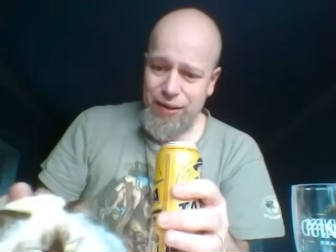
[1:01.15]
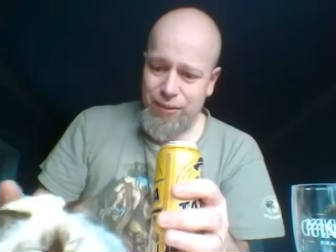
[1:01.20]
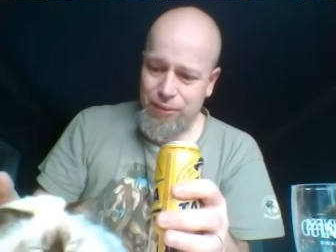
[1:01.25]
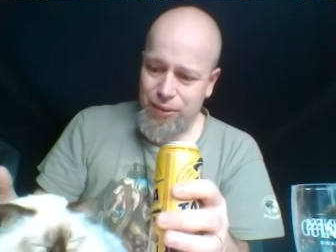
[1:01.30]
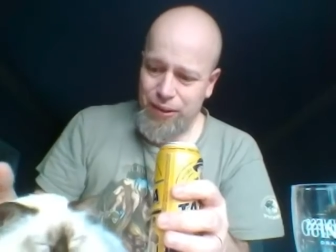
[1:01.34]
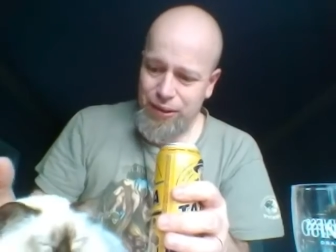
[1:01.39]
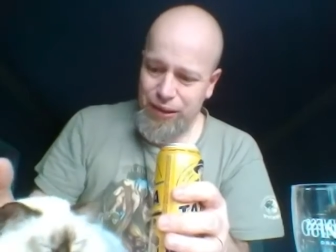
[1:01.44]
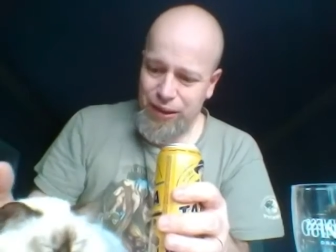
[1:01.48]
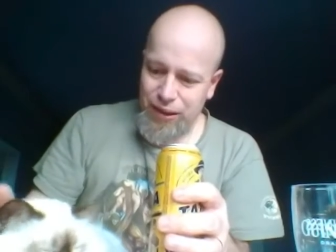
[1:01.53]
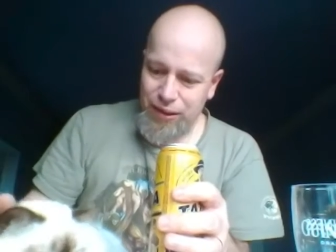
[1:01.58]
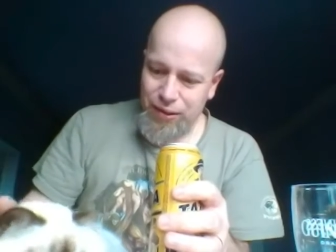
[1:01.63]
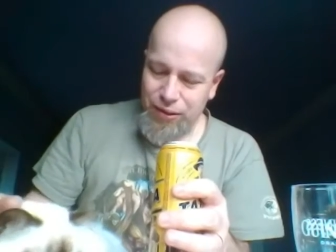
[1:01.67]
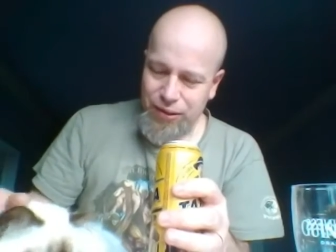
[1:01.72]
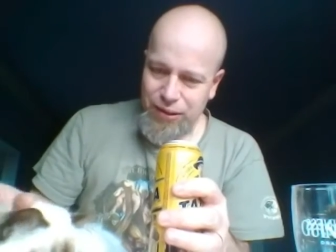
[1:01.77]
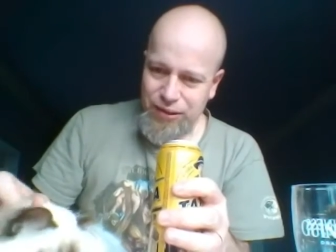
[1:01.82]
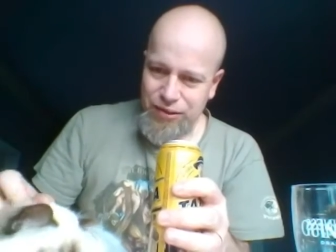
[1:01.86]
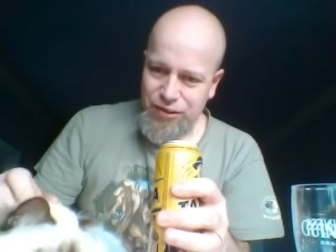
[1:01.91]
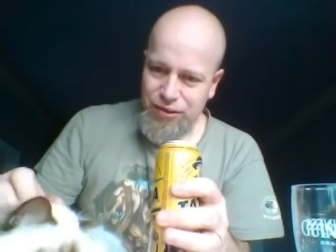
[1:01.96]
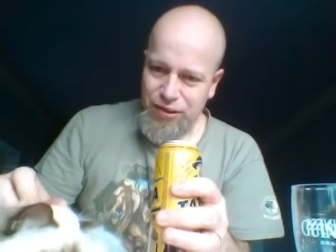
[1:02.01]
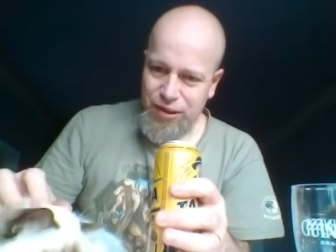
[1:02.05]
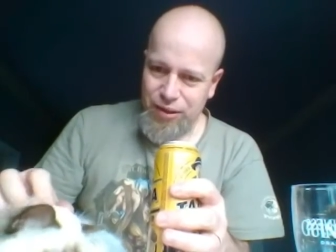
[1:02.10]
aren't you're going to
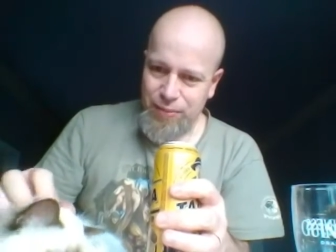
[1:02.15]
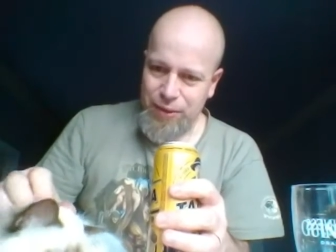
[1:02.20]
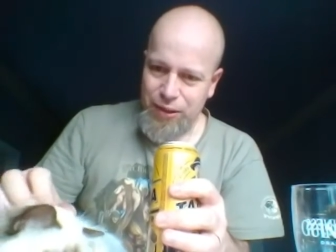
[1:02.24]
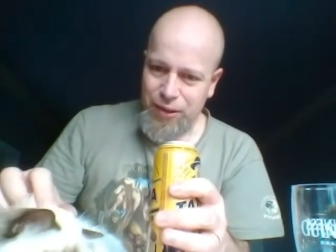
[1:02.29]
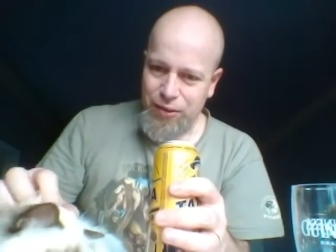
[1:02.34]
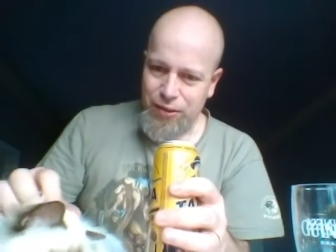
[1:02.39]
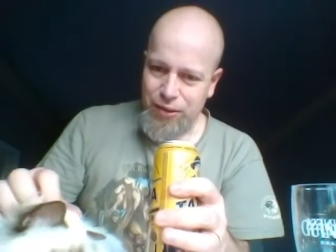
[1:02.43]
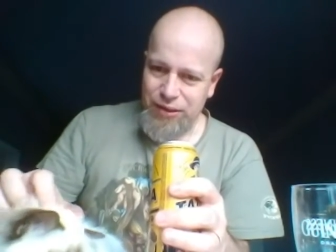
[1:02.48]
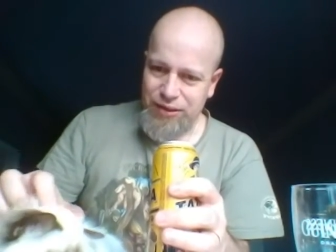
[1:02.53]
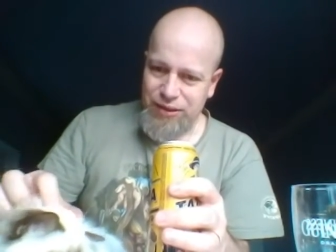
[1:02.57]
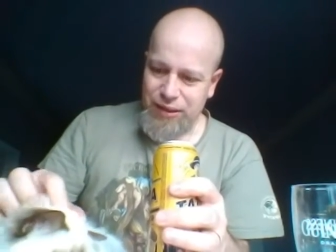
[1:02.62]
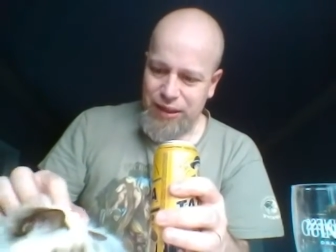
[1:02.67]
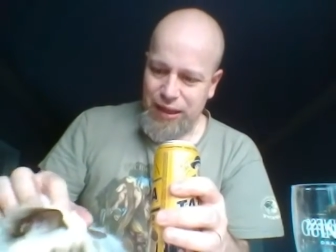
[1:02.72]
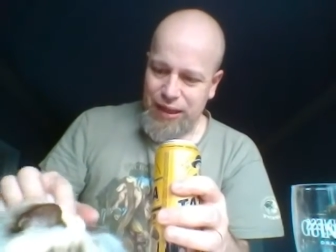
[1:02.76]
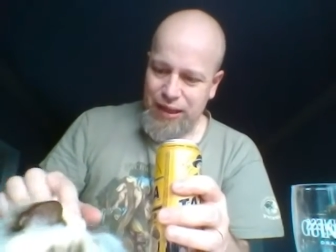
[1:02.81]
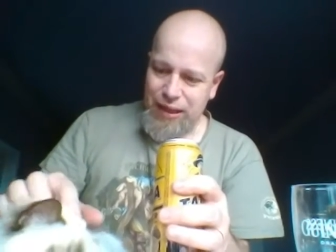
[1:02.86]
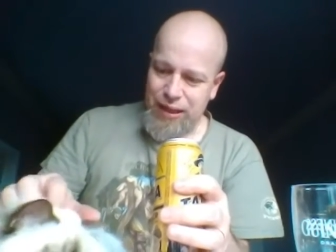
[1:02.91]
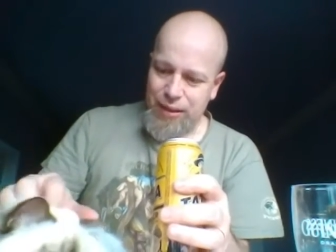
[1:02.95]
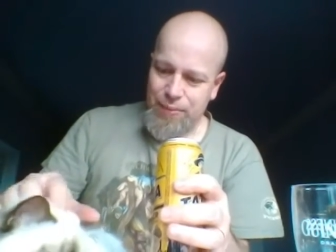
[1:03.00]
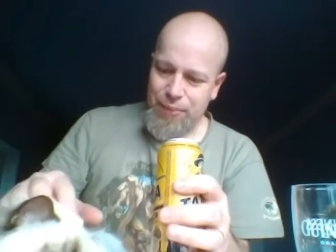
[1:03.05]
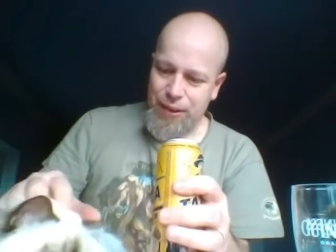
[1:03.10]
disturb me, you're going to stay
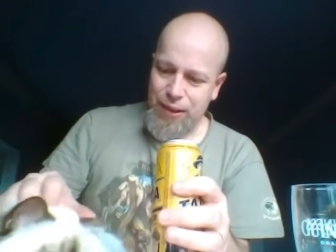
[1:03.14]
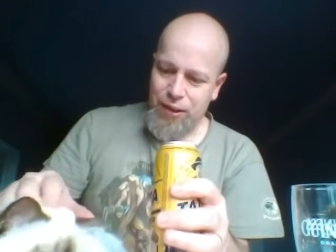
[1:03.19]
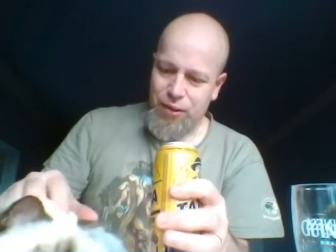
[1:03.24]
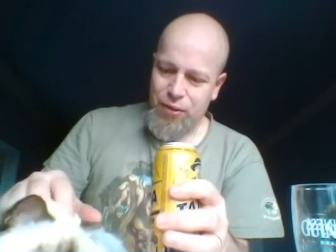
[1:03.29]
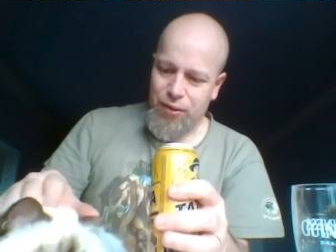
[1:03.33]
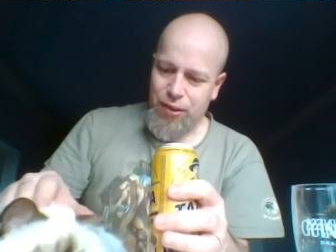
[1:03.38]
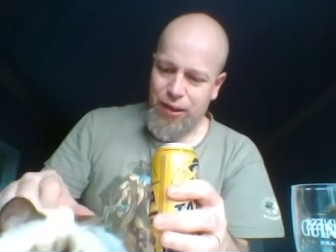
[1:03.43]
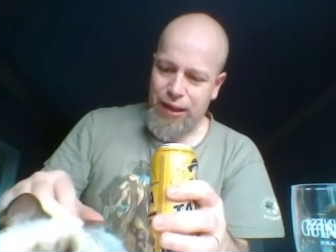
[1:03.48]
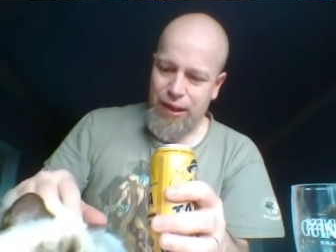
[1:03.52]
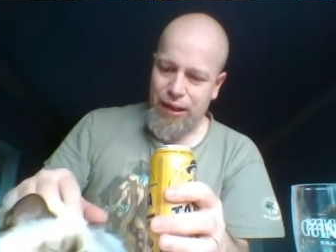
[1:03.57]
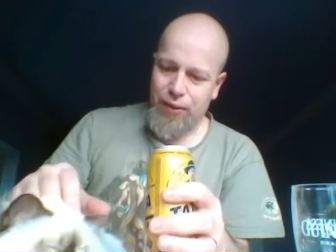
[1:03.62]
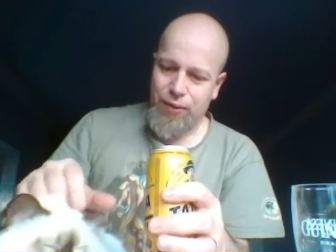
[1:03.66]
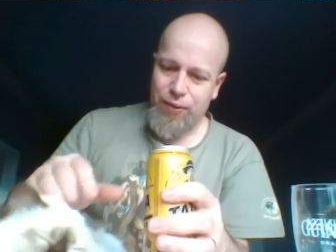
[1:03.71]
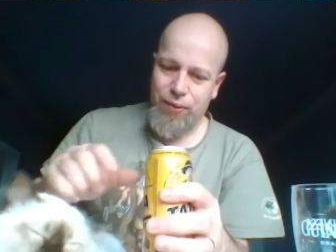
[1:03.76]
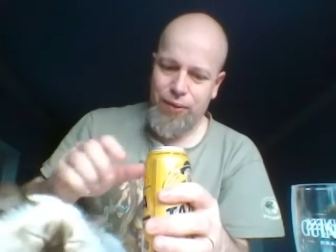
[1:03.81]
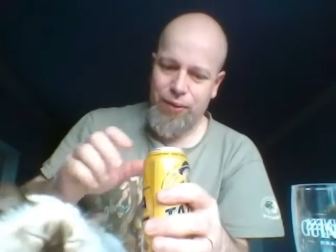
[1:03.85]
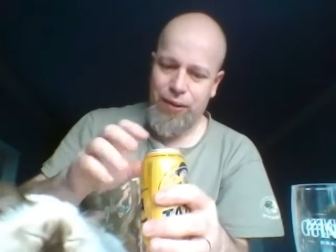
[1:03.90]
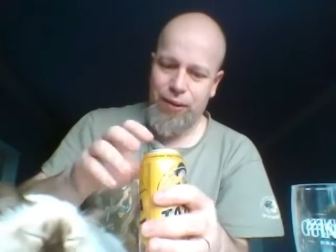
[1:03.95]
there and be a good gal.